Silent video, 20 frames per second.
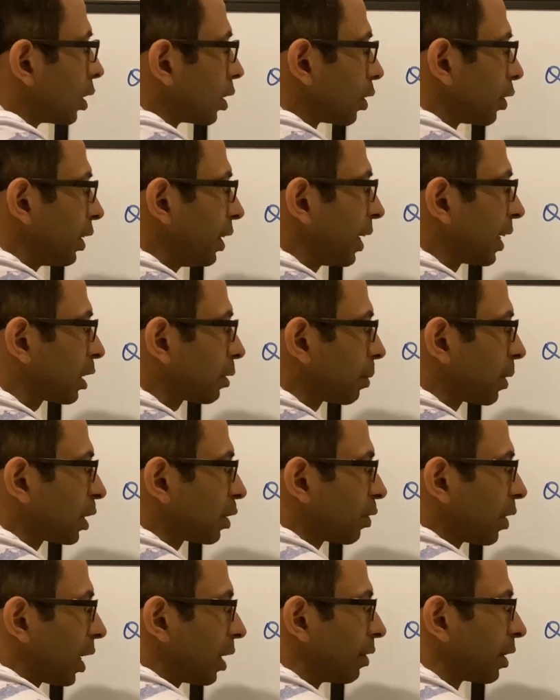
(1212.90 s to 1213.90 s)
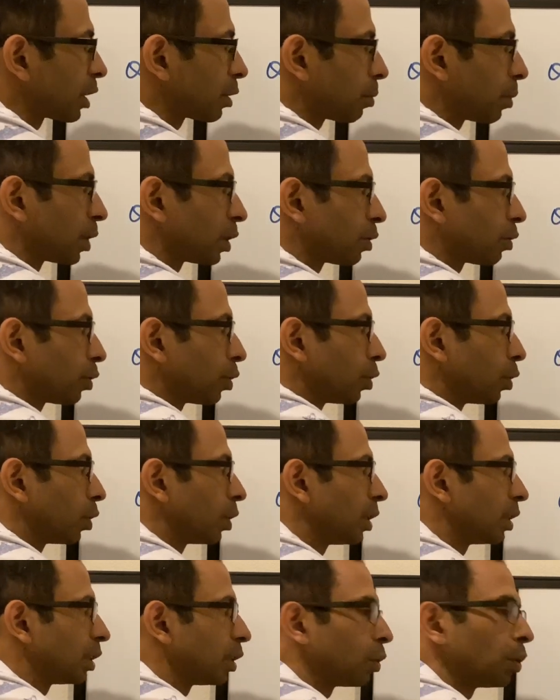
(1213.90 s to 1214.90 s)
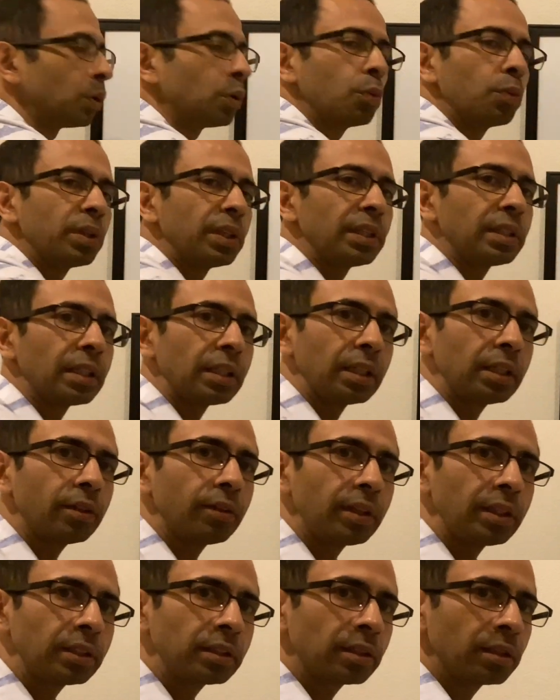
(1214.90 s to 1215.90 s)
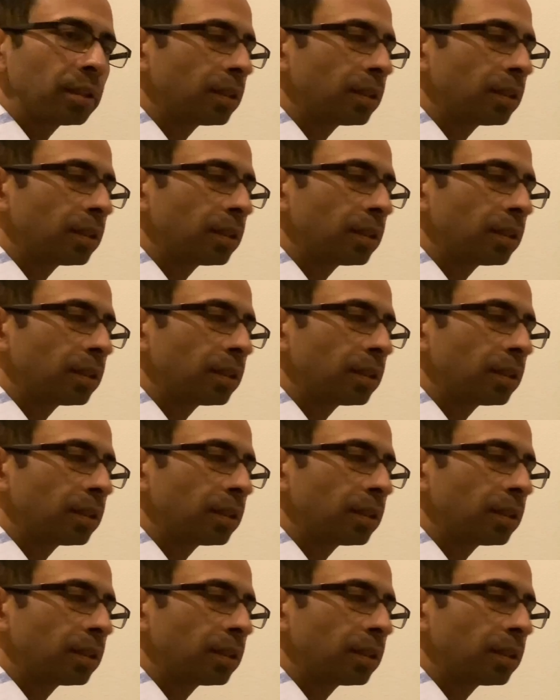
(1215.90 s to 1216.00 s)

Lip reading: 3x plus 5x plus 4 is equal to 180 degrees.